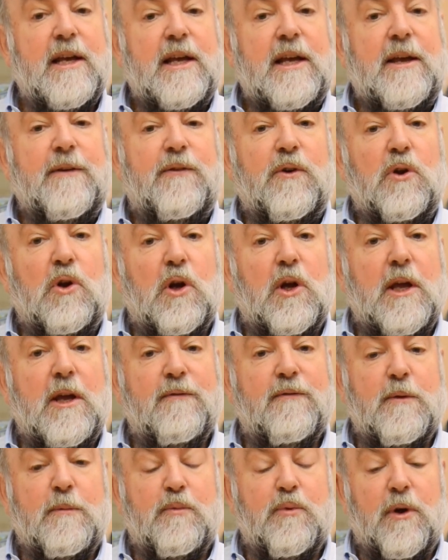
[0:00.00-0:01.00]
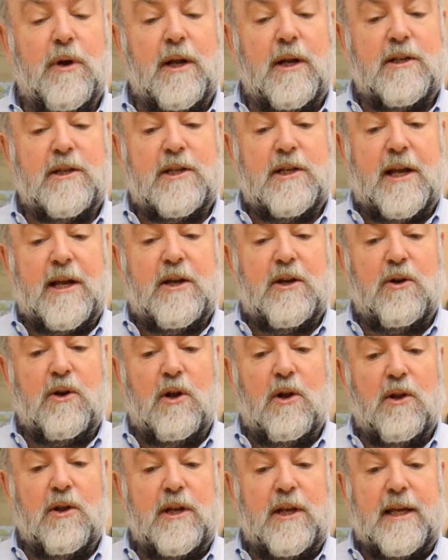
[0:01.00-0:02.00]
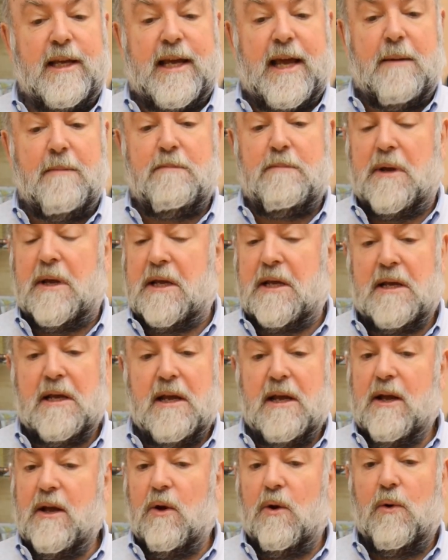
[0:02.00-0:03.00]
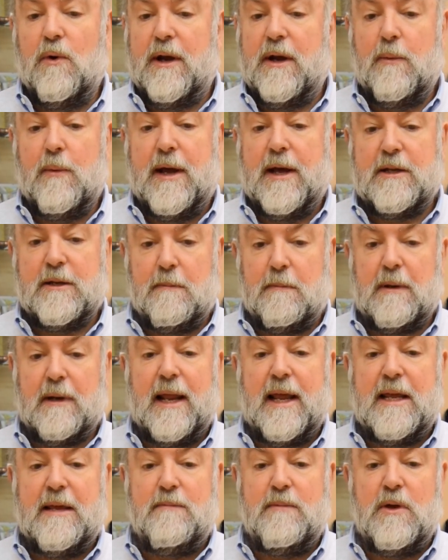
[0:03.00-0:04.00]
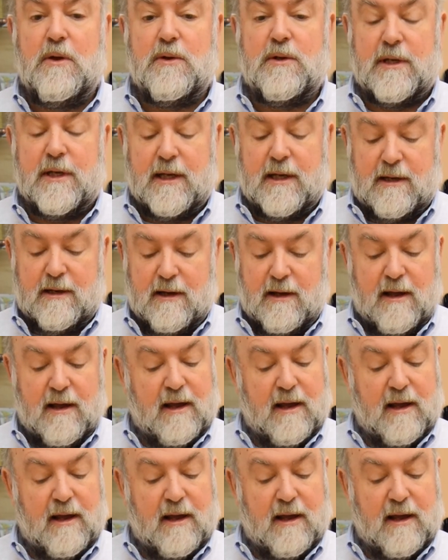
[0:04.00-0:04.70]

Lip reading: If you're looking for a product to take on holiday, camping, or anywhere to play music,